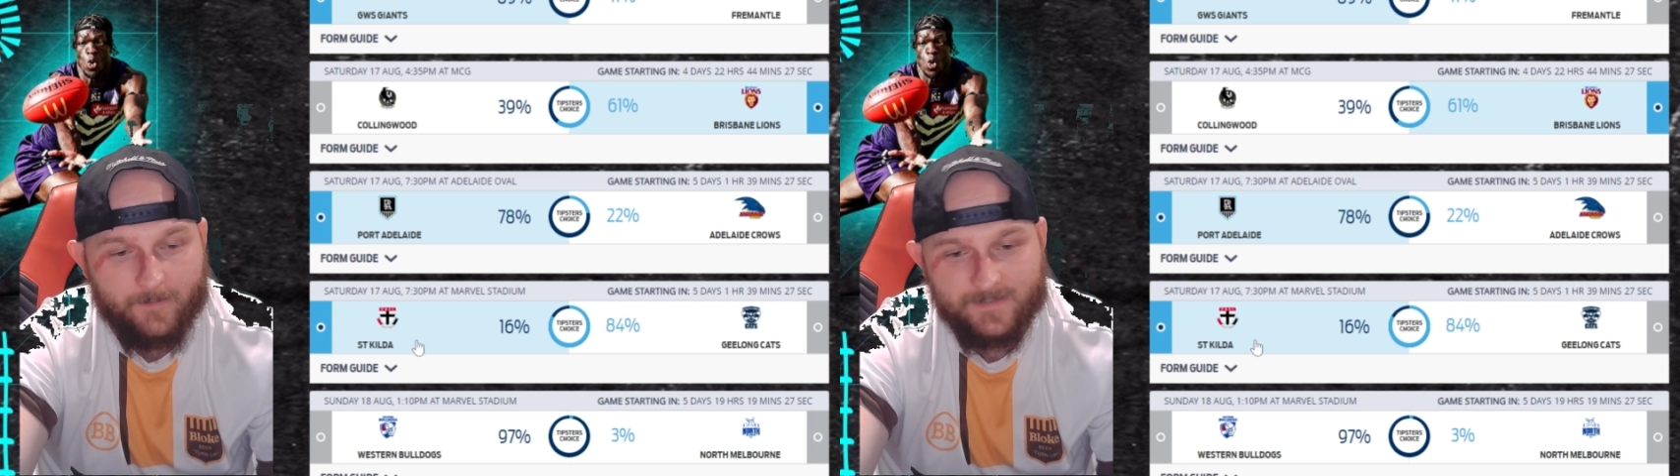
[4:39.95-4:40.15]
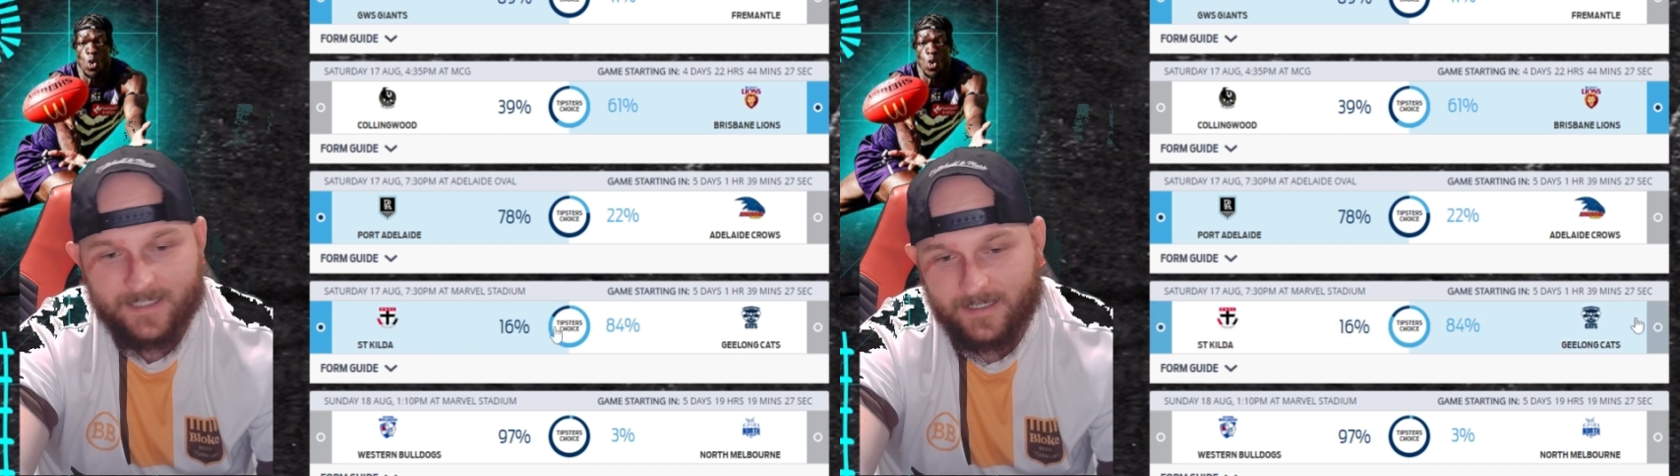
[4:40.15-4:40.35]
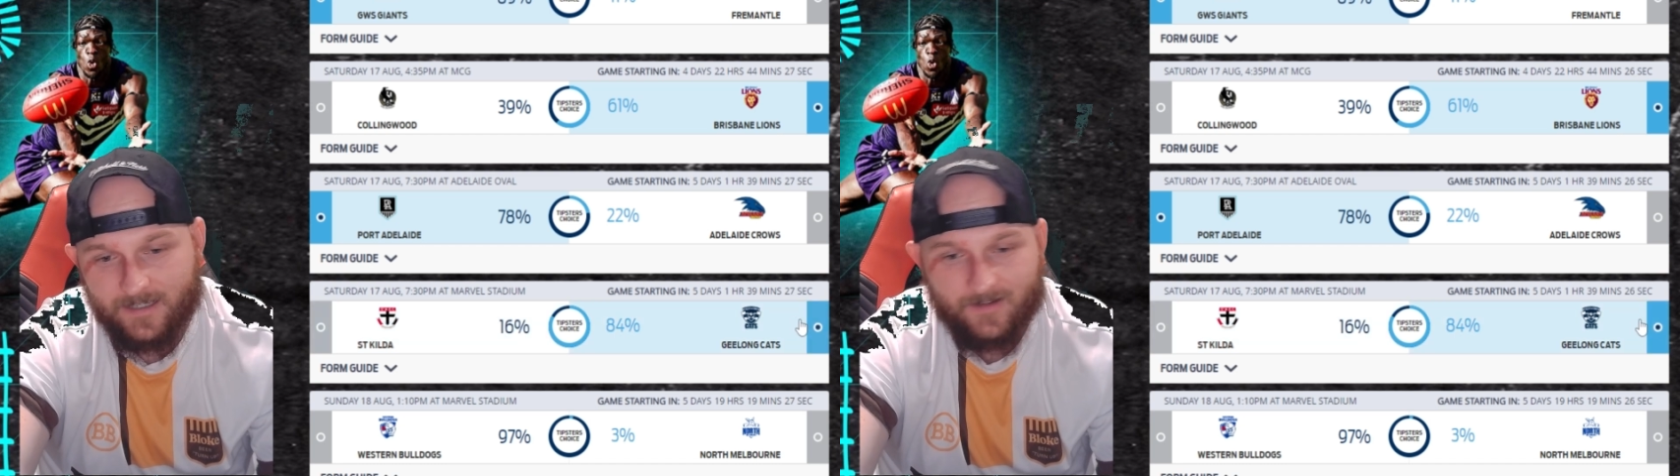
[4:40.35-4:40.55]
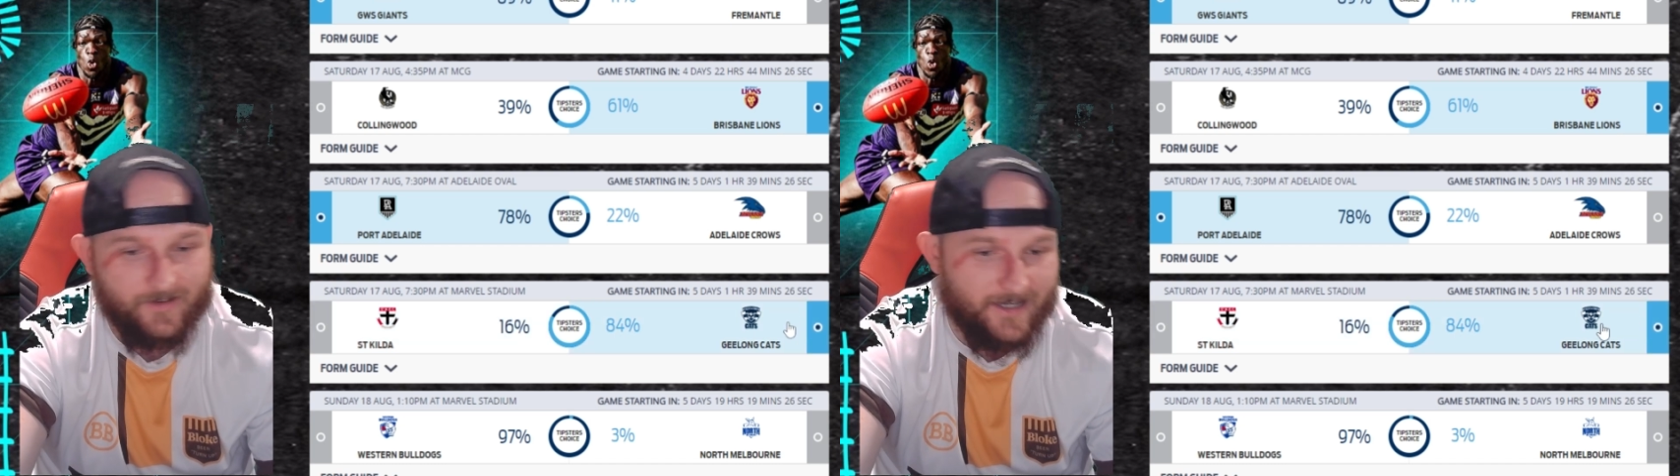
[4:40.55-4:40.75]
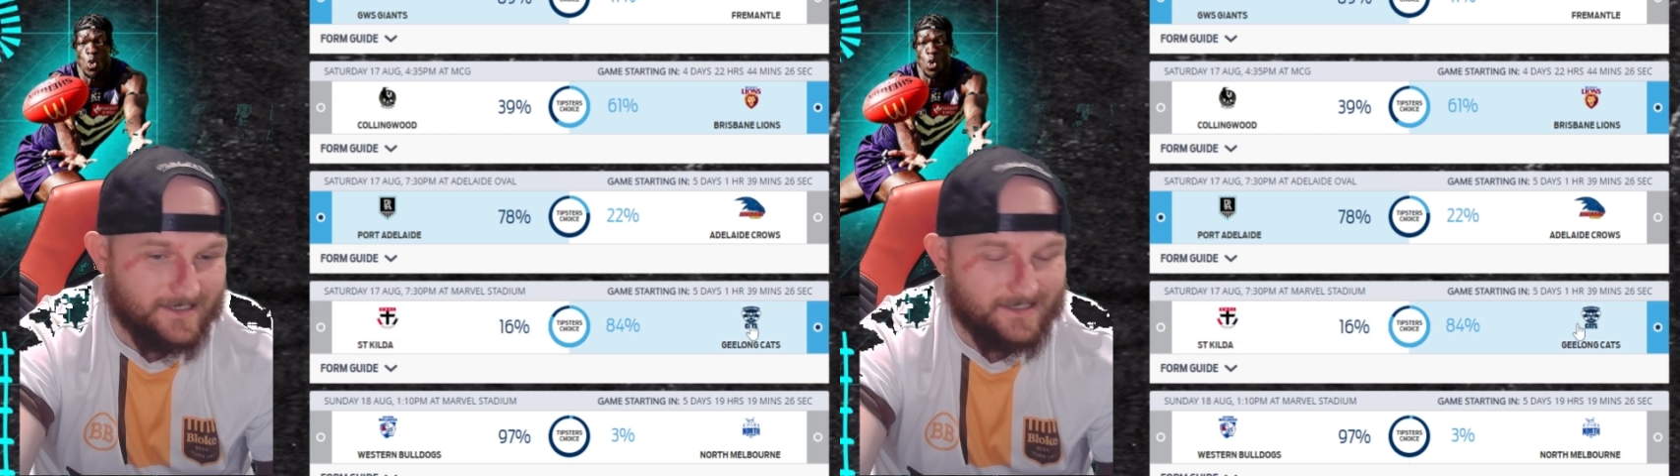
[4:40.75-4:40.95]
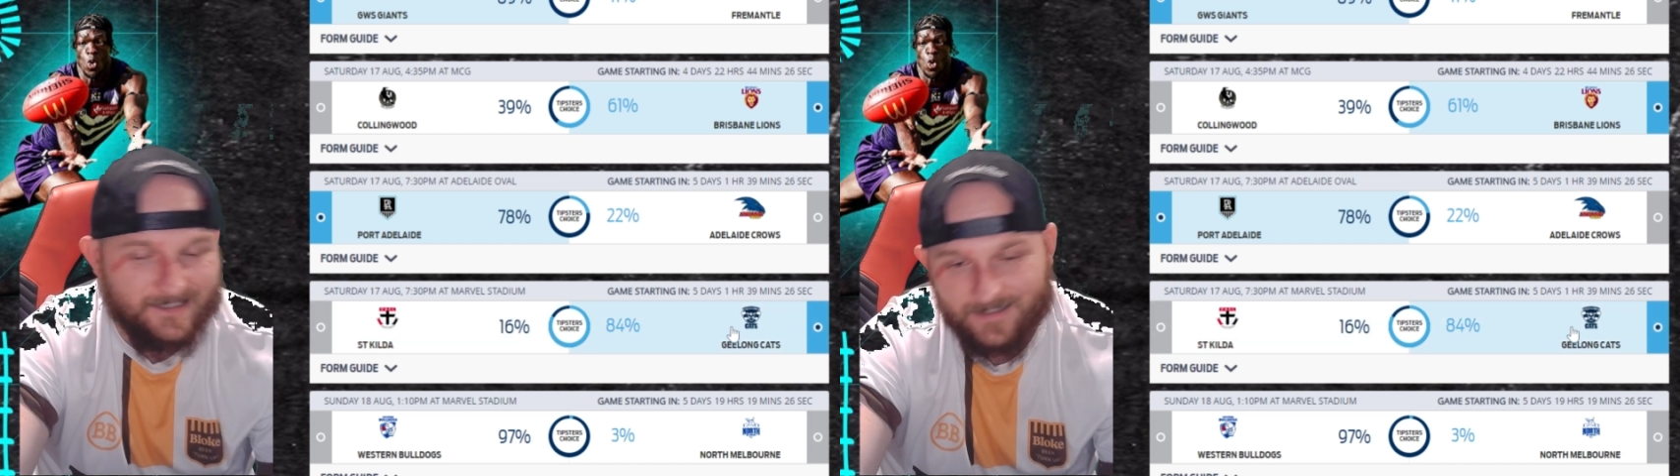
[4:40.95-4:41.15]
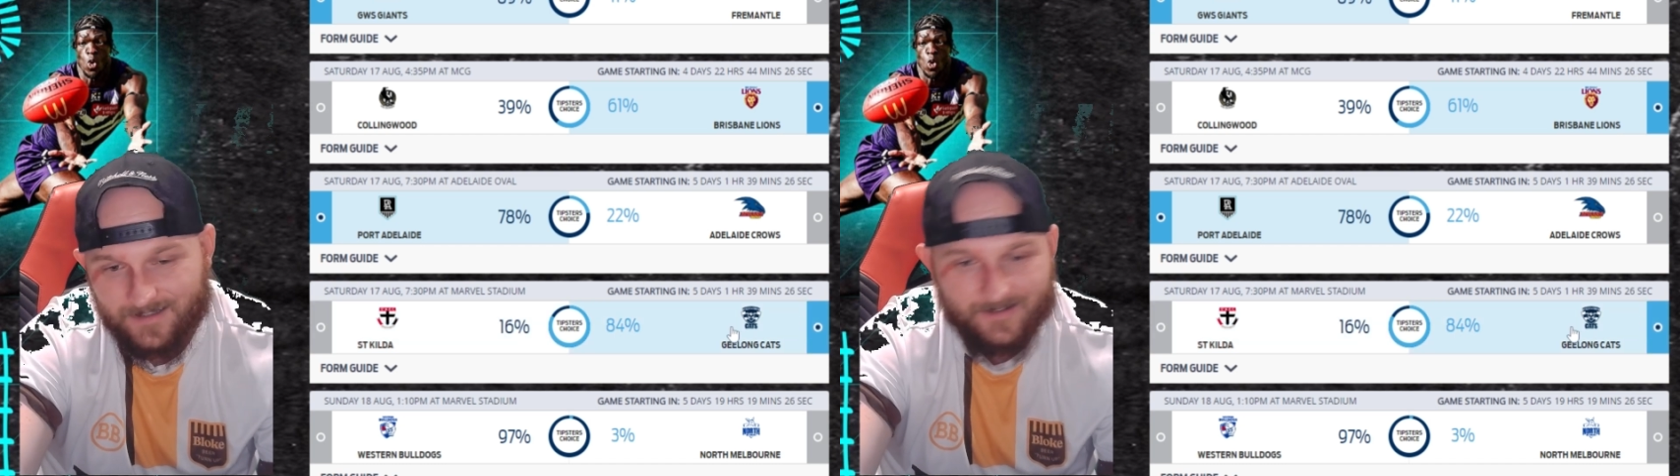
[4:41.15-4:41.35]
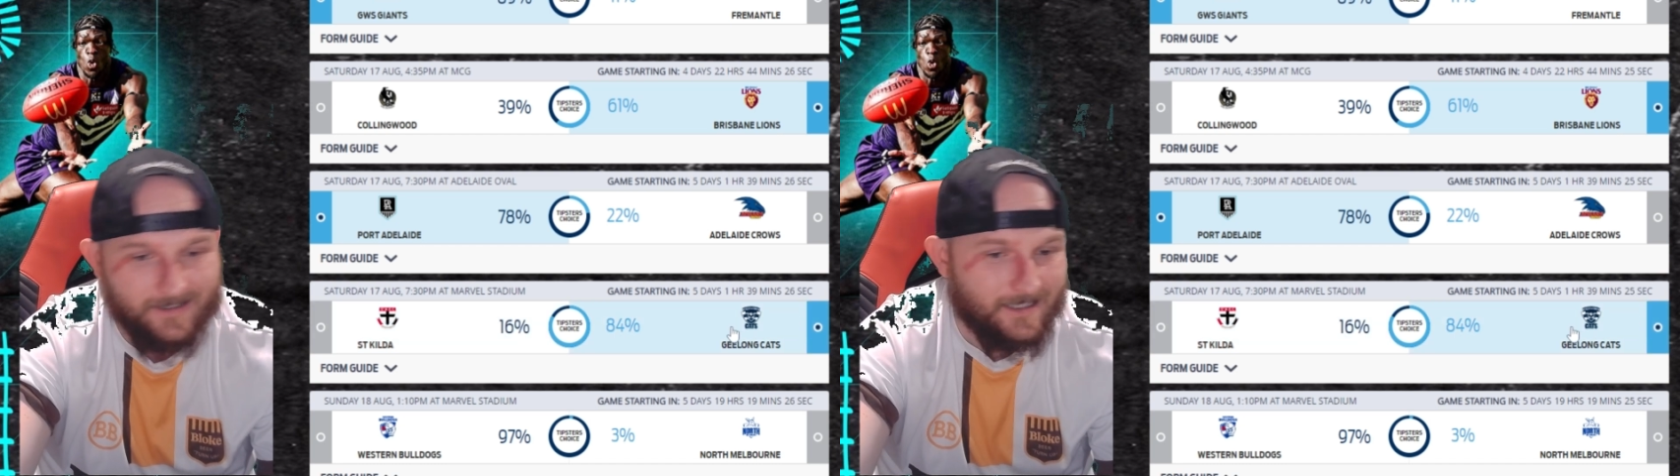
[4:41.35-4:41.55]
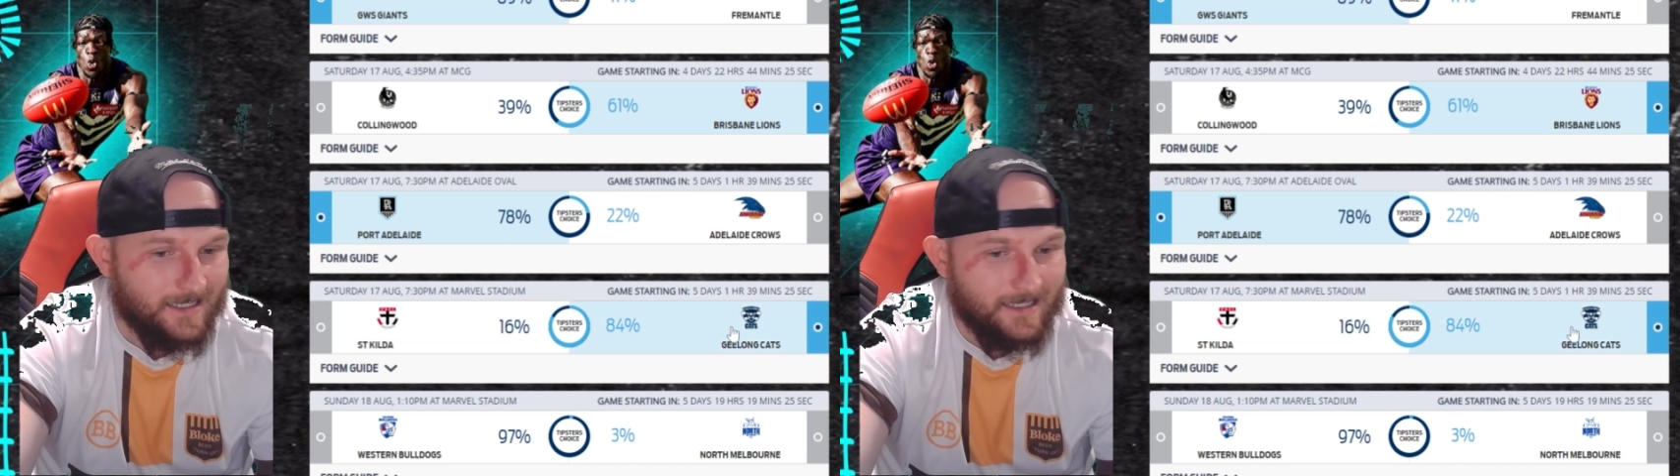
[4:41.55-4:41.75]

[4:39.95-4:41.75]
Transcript: St. Kilda against Geelong.